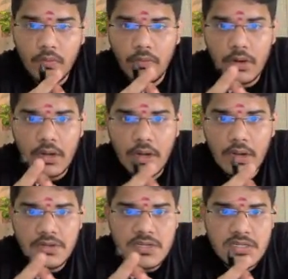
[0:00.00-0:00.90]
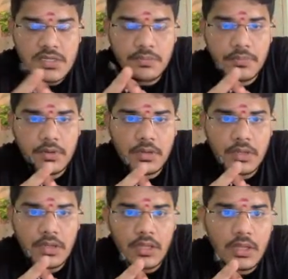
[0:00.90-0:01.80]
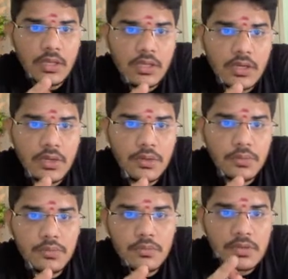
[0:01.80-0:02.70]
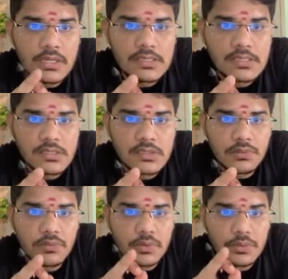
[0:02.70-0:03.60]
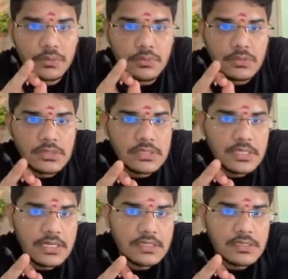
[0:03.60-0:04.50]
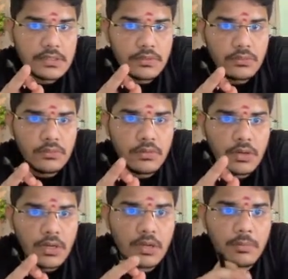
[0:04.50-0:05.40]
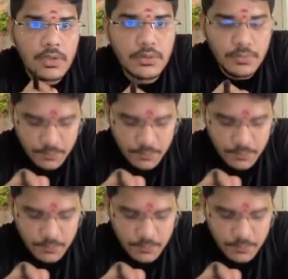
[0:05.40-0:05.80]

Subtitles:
one relationship E into S is equal to GS into W.